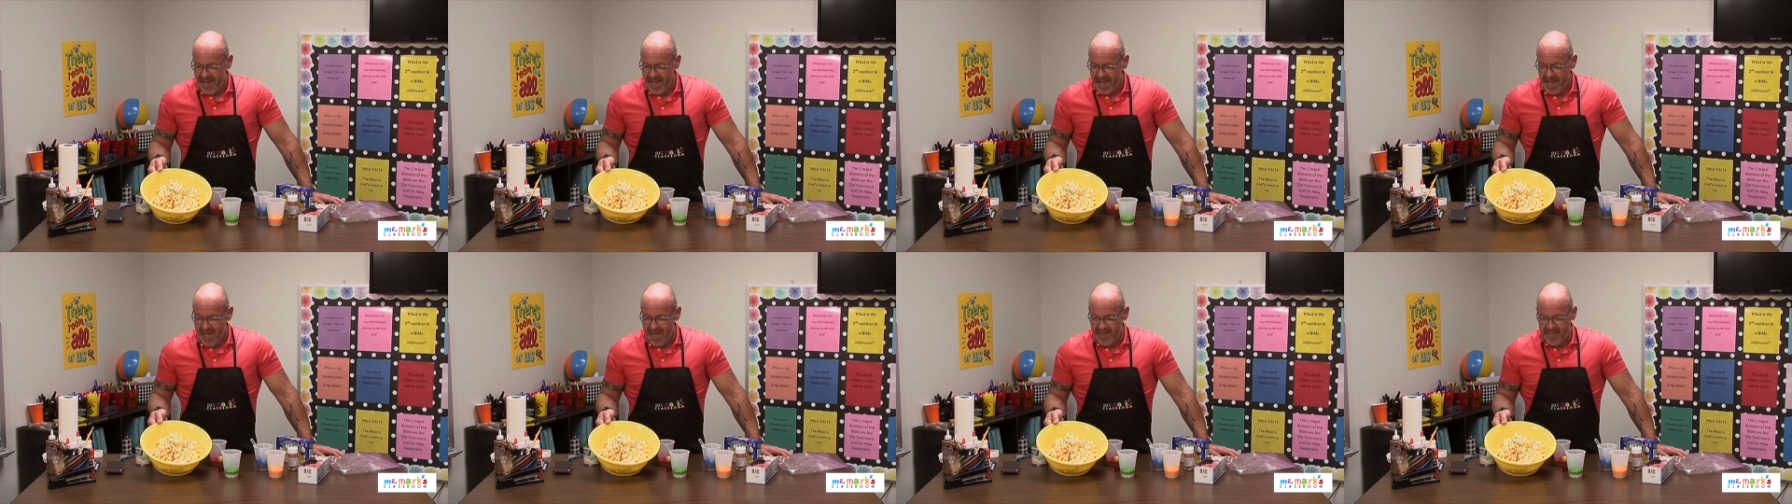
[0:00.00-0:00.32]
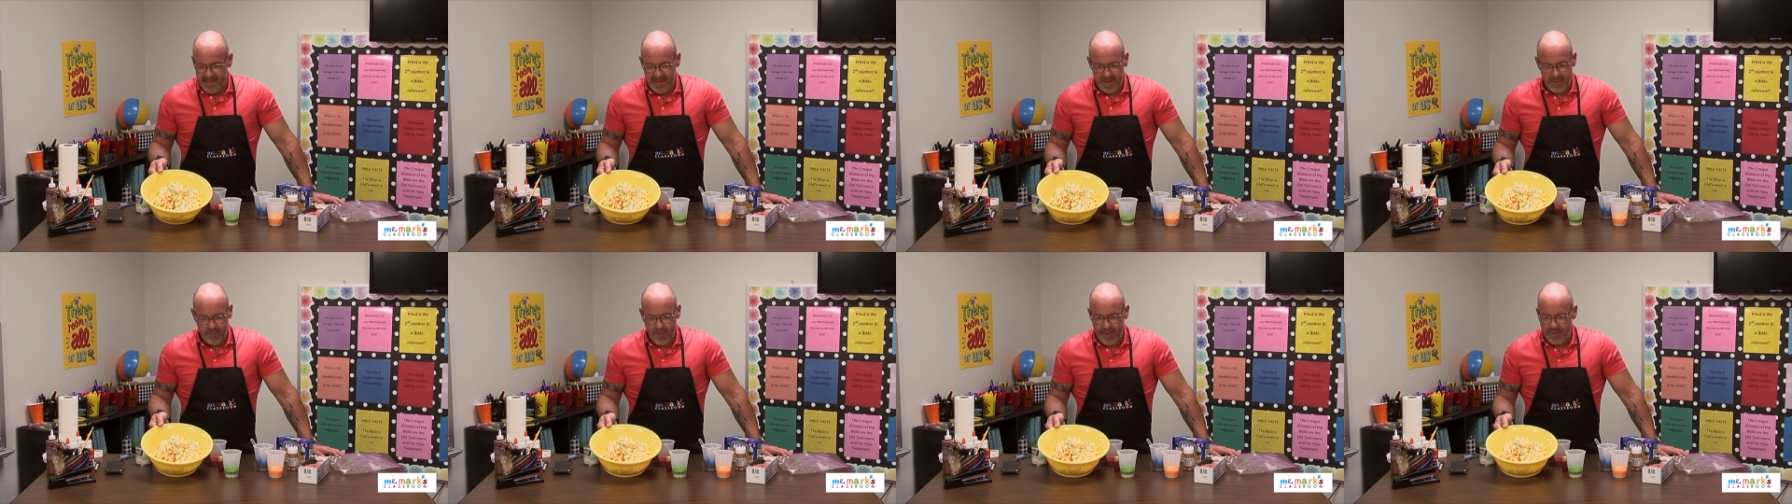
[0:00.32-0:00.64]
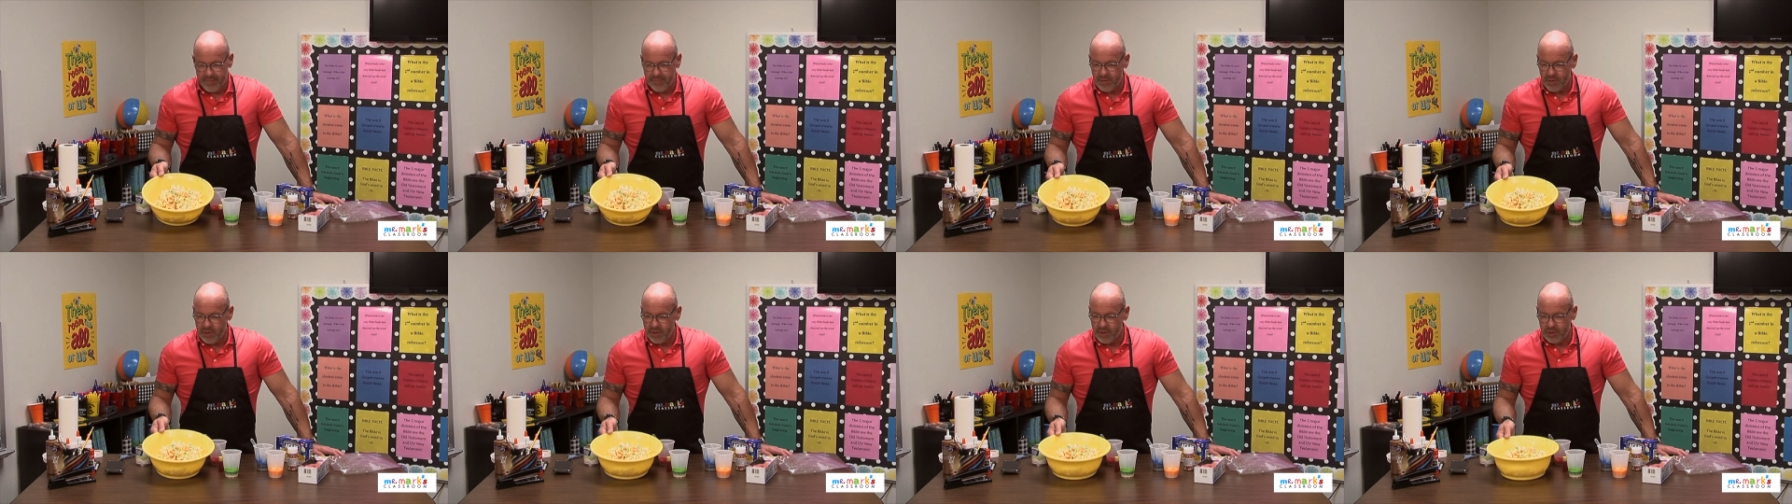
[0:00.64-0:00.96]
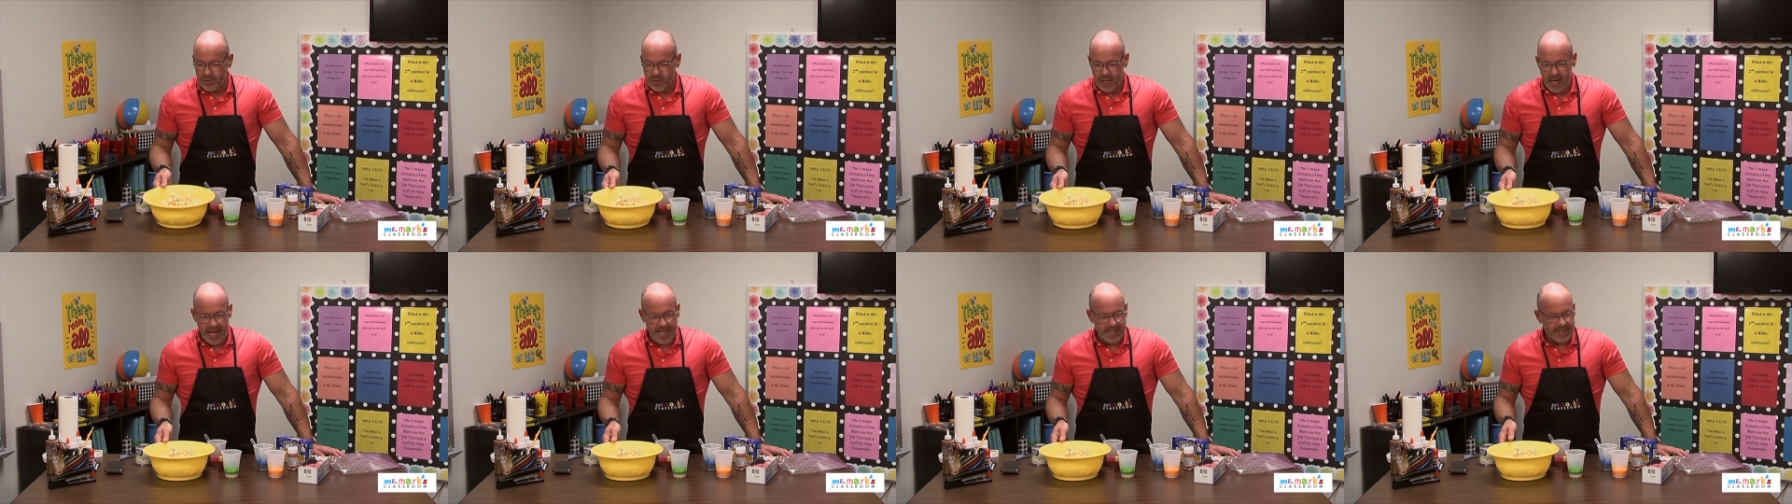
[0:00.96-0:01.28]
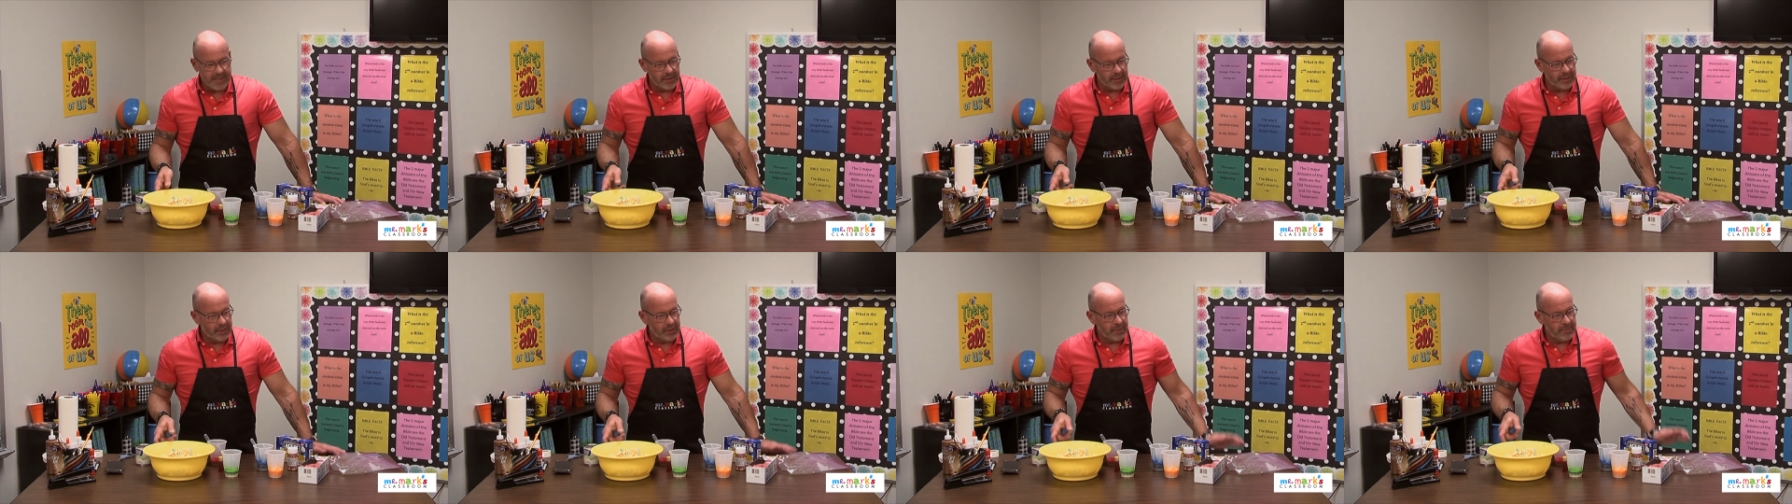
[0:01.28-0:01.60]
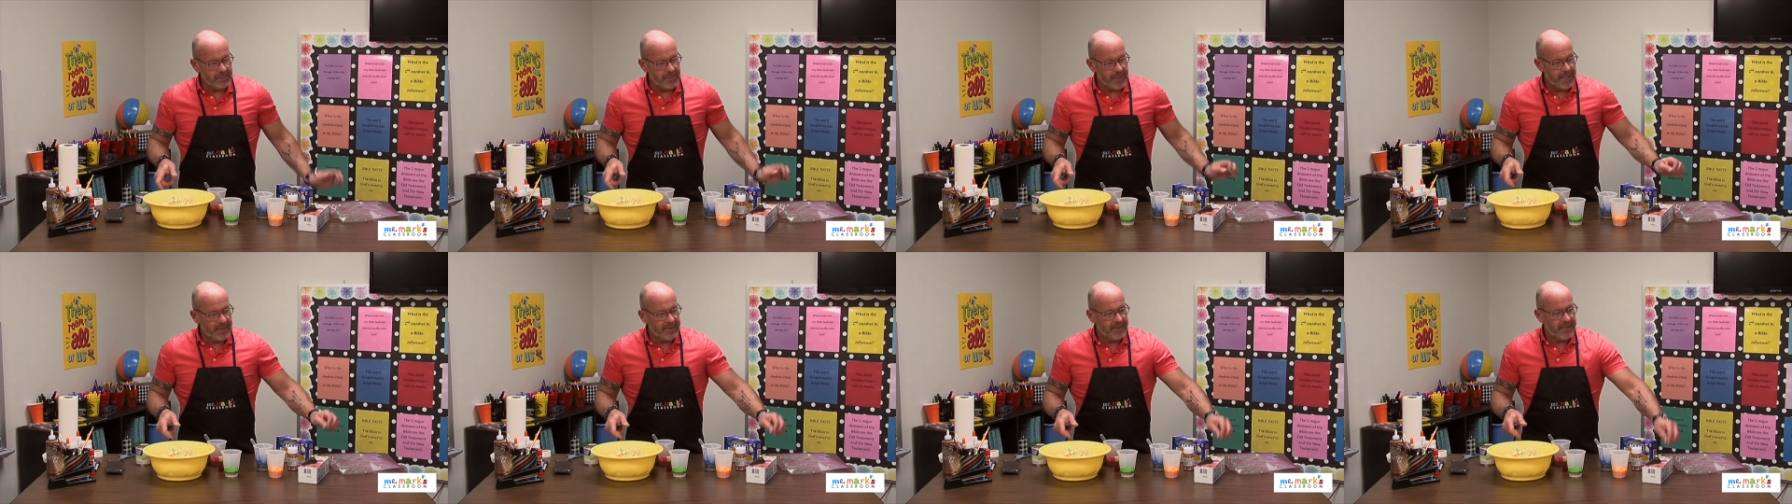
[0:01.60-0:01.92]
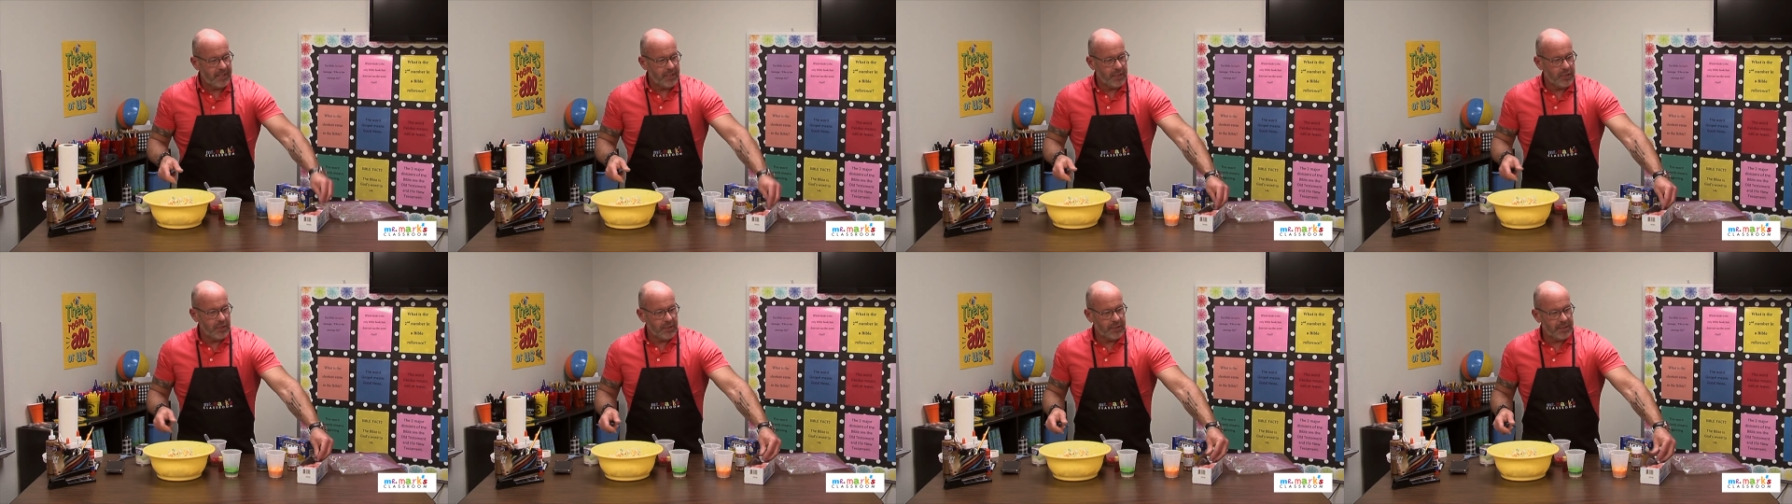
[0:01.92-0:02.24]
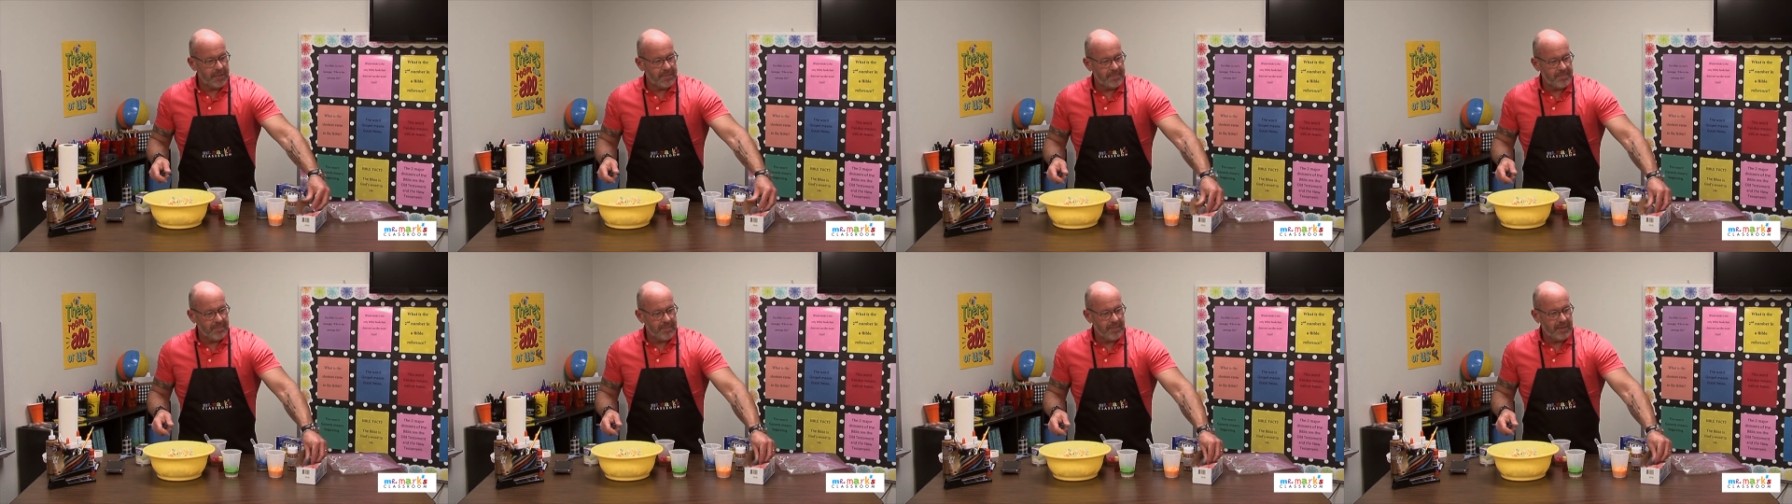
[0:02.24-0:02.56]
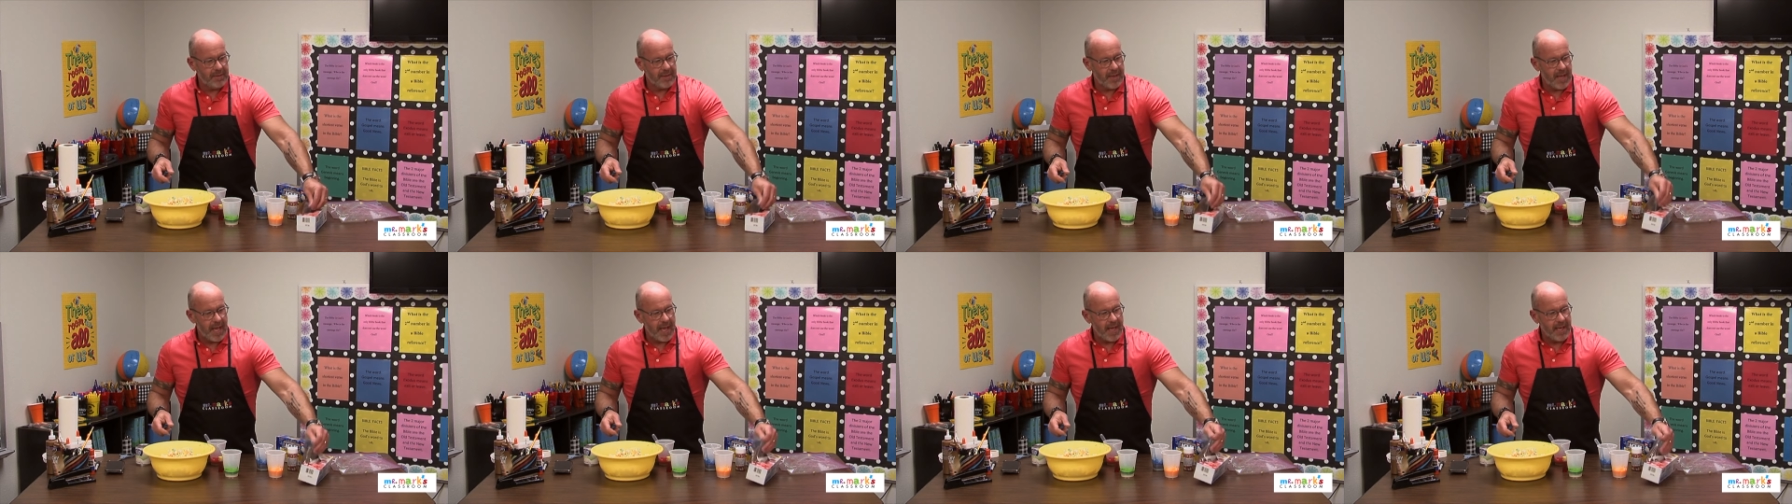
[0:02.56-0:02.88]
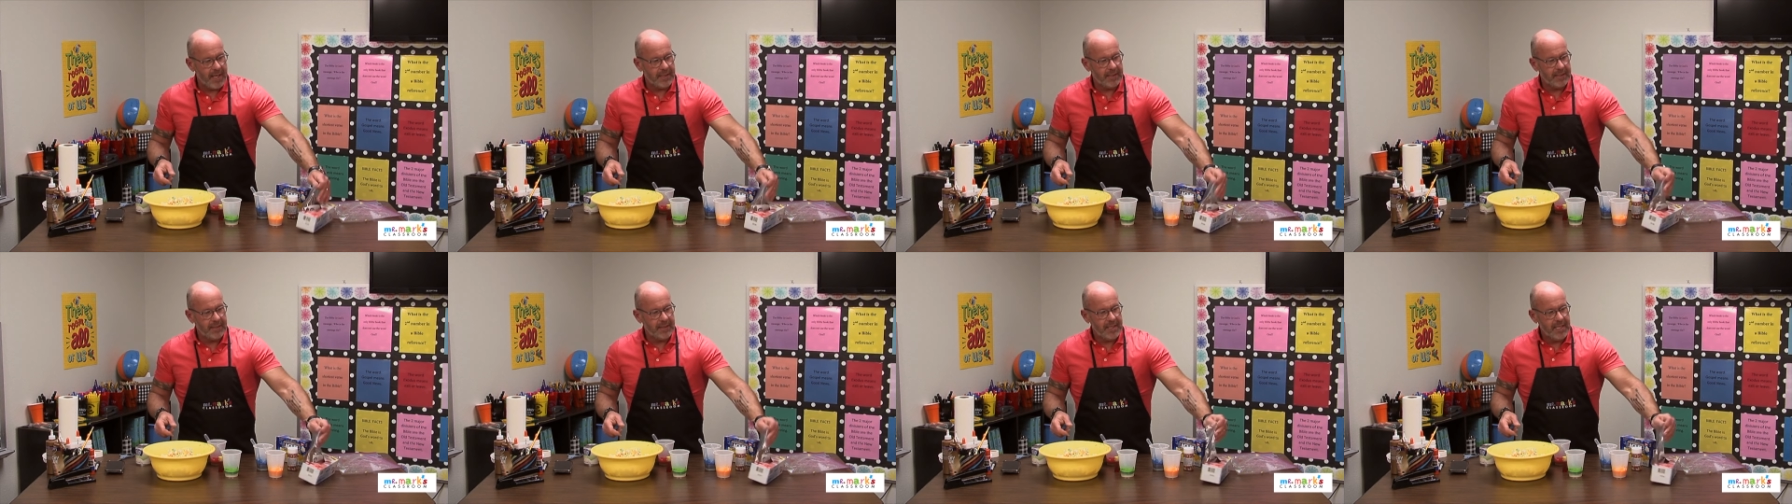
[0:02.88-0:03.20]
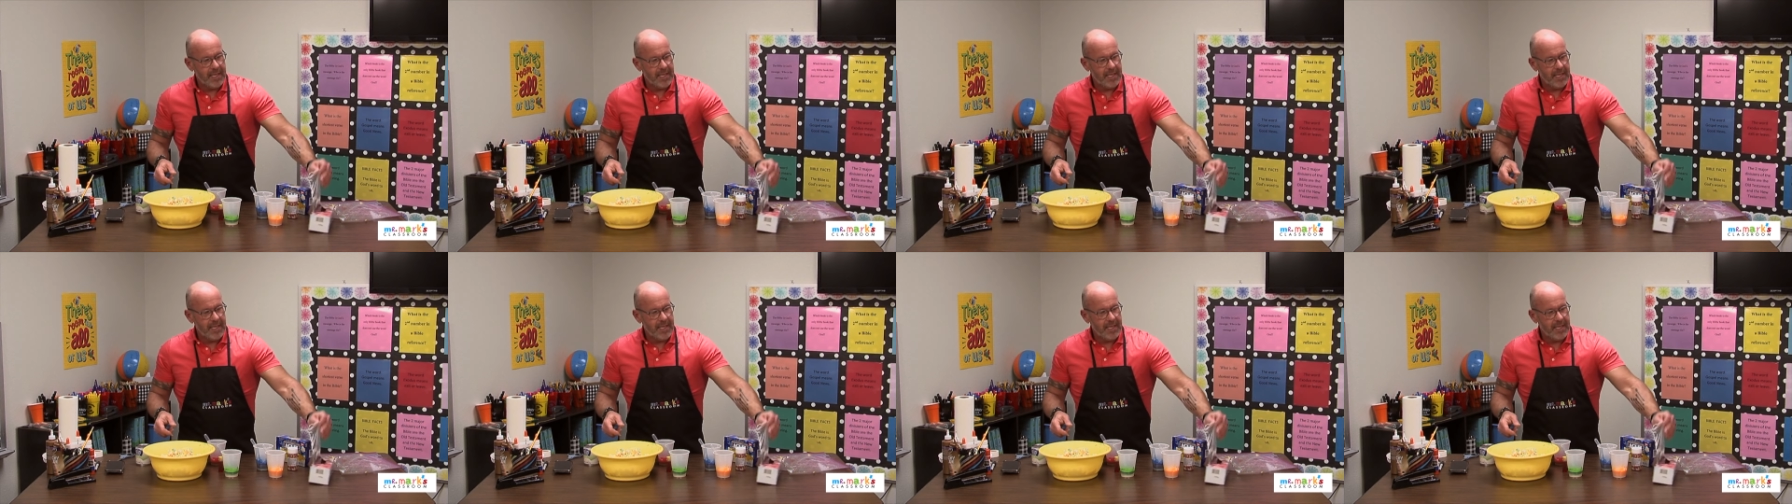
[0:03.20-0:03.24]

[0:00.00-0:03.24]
And then after it dries a little bit, then you could uh,